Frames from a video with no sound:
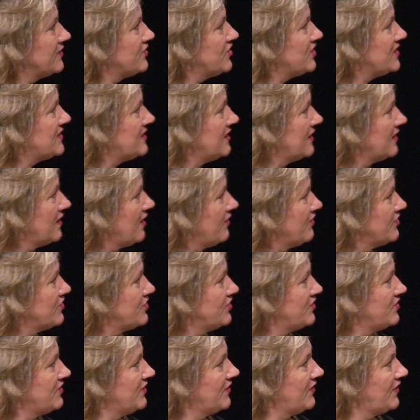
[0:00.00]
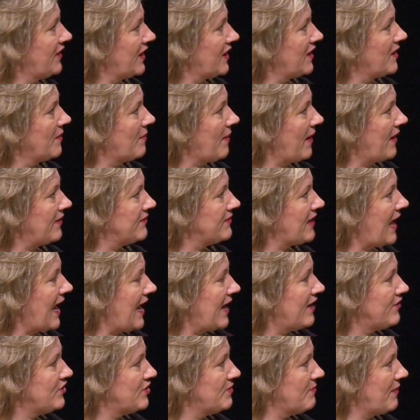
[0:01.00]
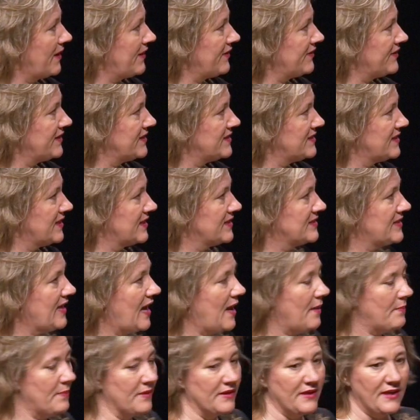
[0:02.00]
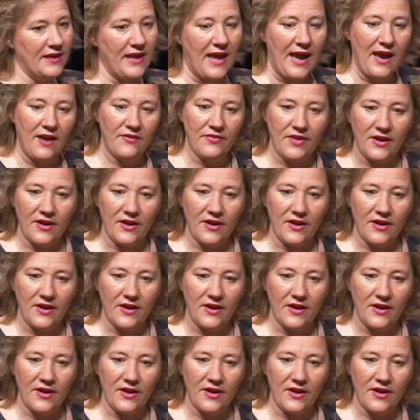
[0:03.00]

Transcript: just encourage you to think about how you make these things happen and how